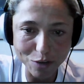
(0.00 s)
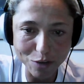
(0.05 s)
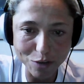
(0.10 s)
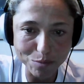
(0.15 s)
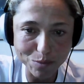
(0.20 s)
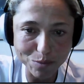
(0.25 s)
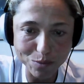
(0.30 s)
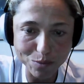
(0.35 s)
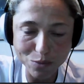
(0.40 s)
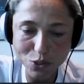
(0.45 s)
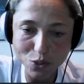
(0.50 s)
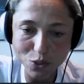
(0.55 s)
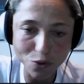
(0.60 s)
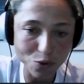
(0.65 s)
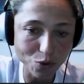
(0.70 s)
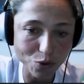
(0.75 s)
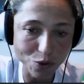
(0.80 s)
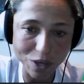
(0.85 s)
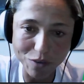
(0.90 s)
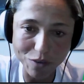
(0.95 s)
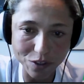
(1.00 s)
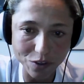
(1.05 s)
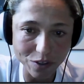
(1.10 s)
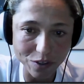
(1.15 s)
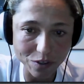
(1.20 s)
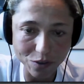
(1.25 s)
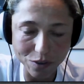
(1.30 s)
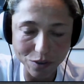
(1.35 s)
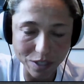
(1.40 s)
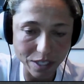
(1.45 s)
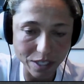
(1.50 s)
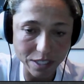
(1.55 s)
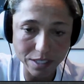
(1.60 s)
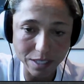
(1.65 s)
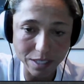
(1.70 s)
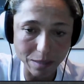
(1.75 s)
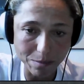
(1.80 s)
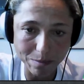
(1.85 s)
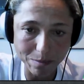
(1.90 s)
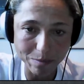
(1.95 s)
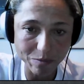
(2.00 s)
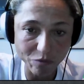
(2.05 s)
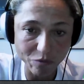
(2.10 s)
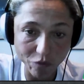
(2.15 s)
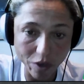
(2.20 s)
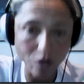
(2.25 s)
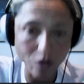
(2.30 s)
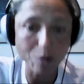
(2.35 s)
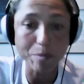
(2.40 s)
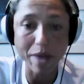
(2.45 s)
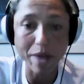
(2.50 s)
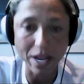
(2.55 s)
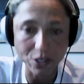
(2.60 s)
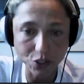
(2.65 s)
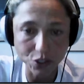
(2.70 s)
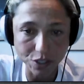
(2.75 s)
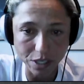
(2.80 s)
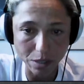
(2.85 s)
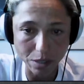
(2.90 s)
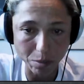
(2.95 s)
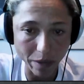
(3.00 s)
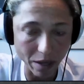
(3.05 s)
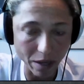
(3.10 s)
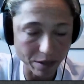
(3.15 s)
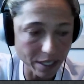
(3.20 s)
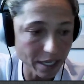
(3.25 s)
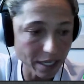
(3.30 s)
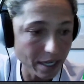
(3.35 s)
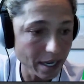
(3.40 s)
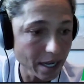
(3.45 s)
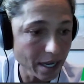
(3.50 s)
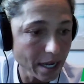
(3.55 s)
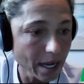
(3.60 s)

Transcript: I'm so looking to this. I'm very passionate about it.